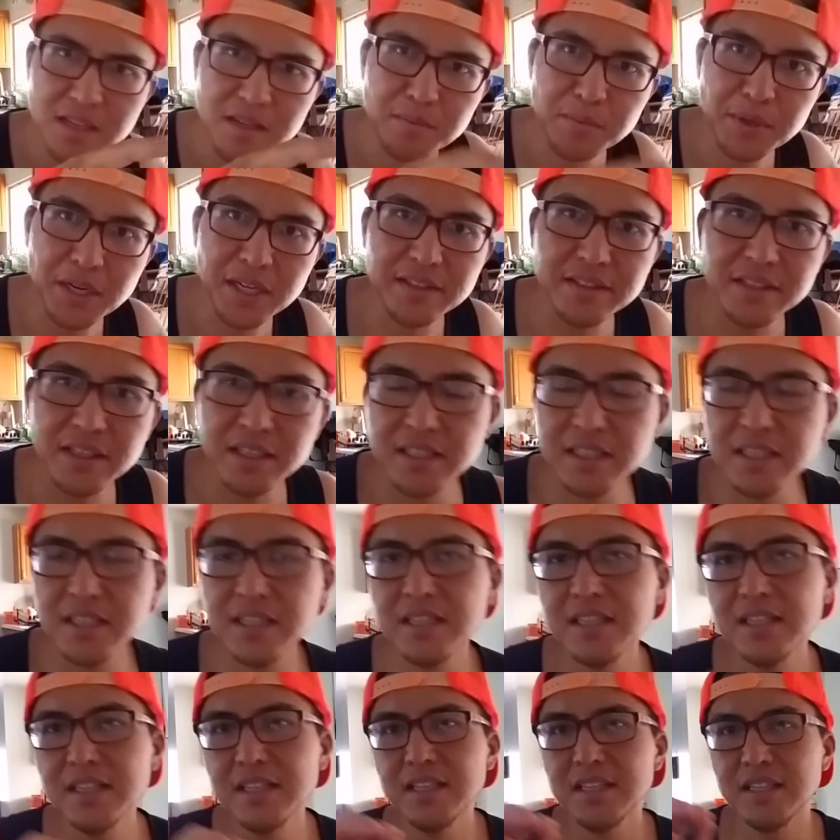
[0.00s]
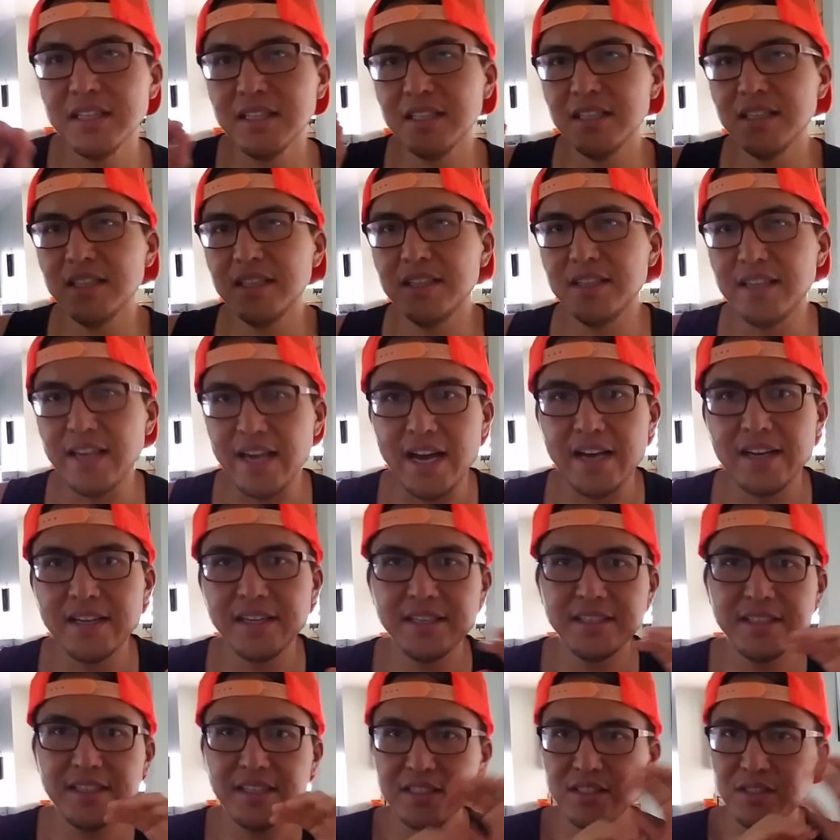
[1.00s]
But yeah,
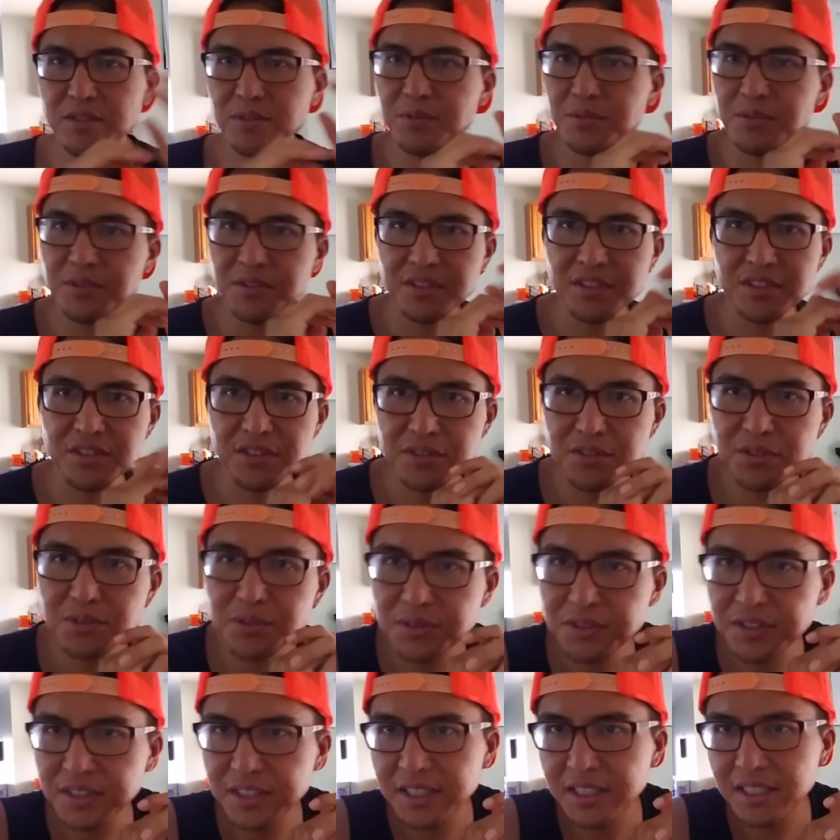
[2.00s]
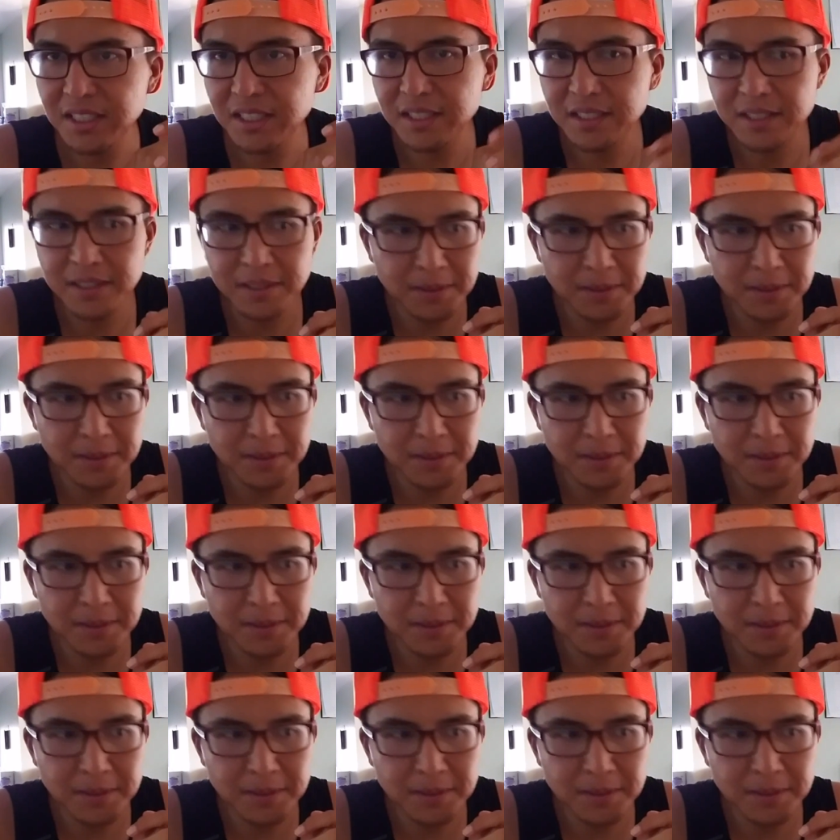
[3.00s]
that's a whole other story.